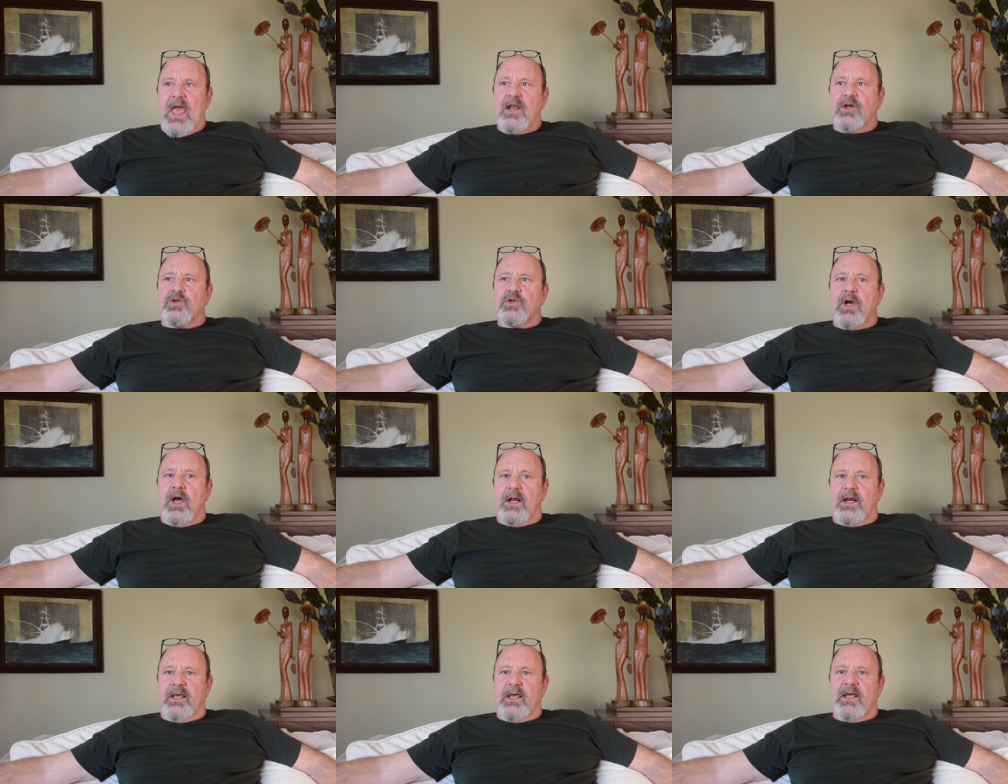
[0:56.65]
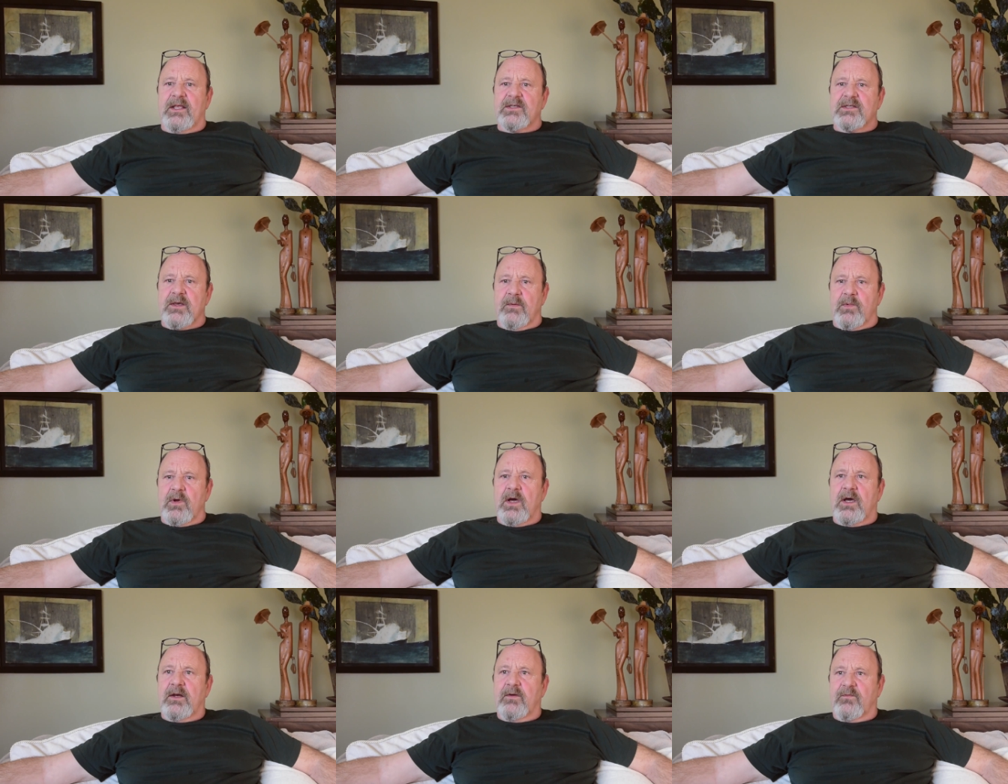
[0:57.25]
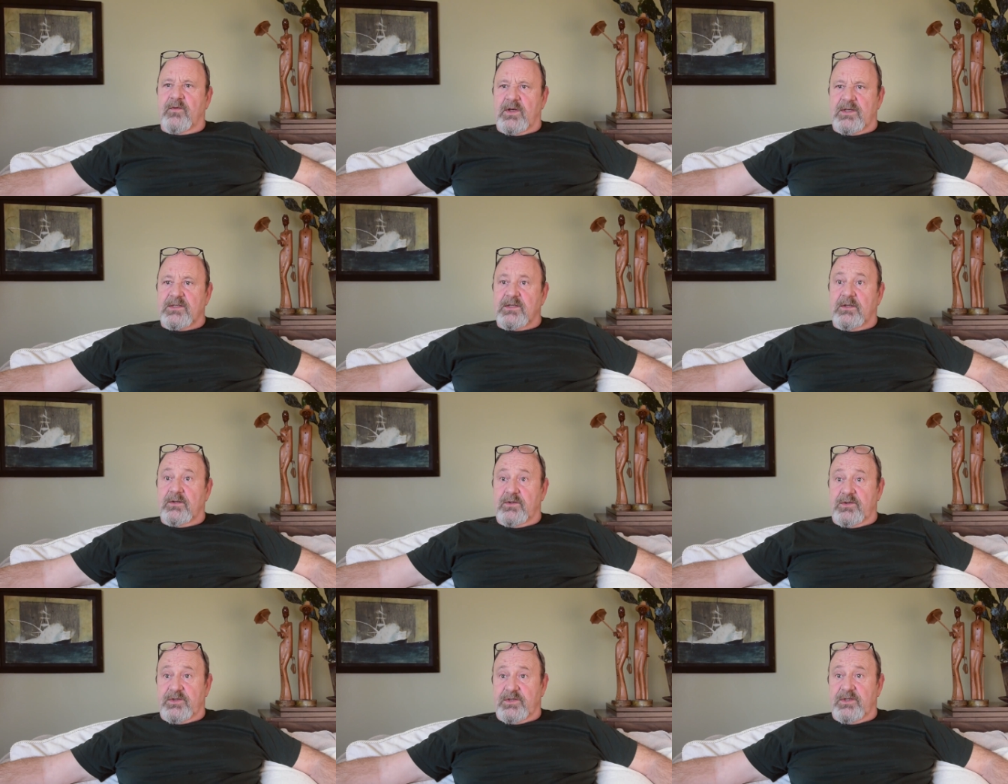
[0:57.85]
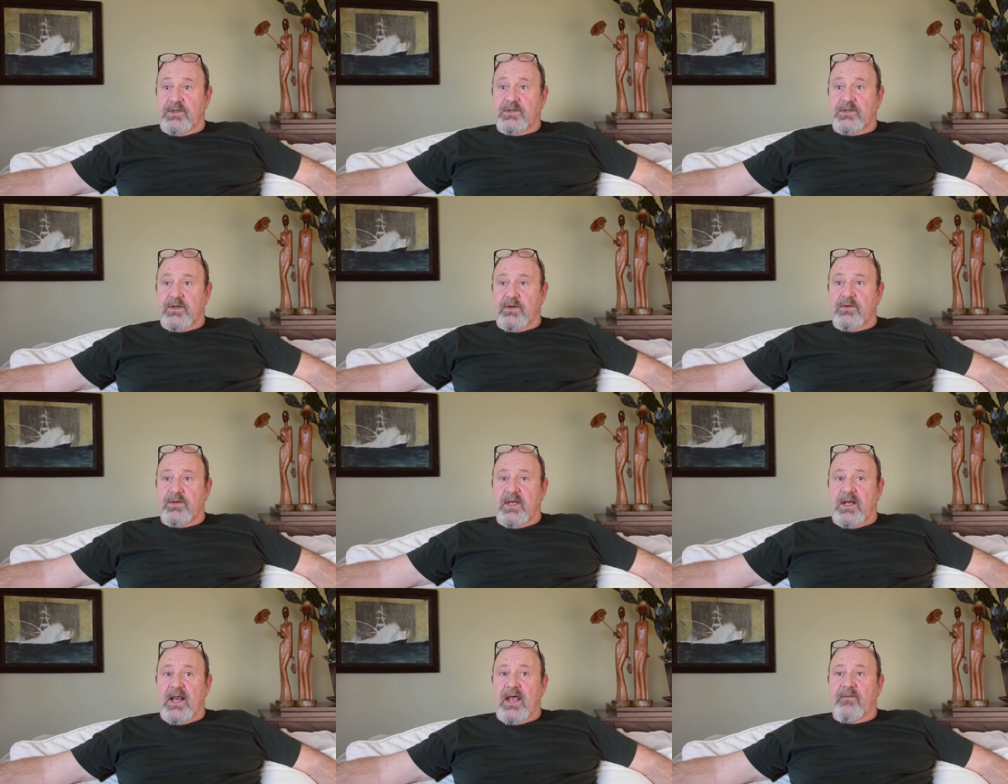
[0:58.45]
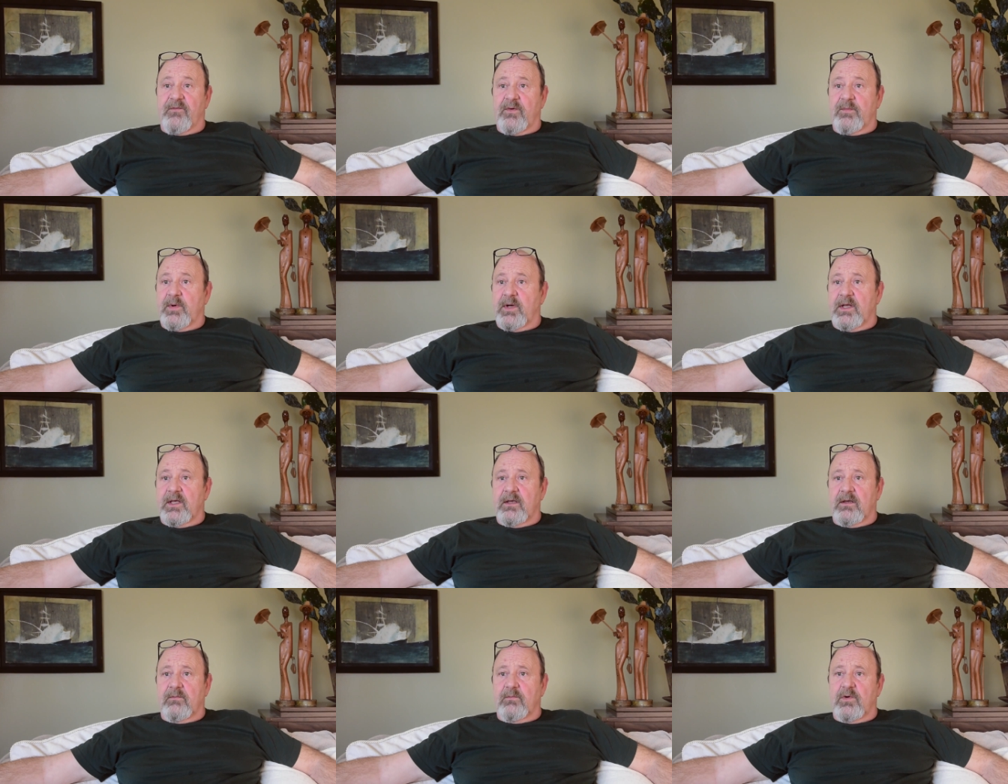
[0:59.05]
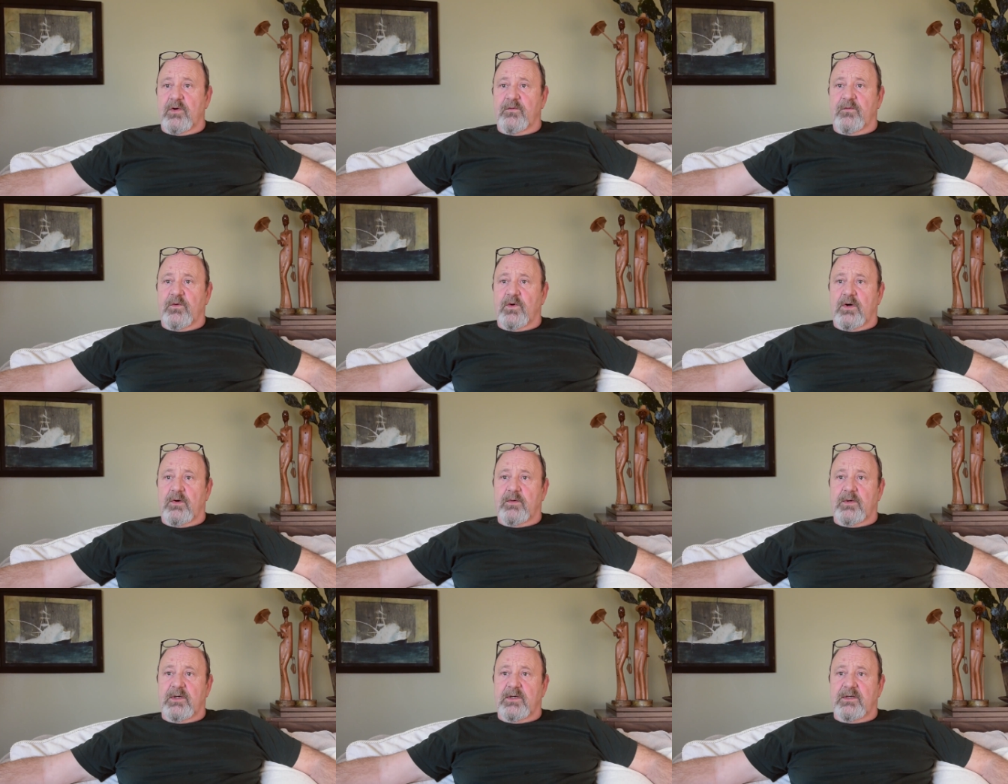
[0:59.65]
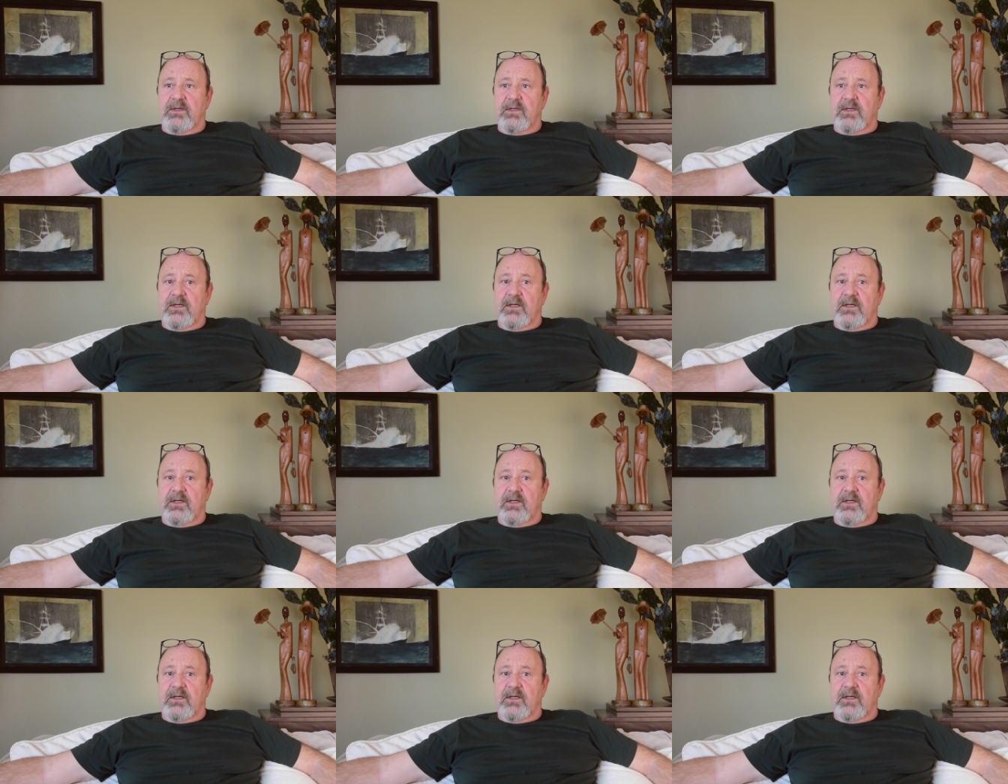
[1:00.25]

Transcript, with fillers: and try to get some kind of resolution so that everybody can move forward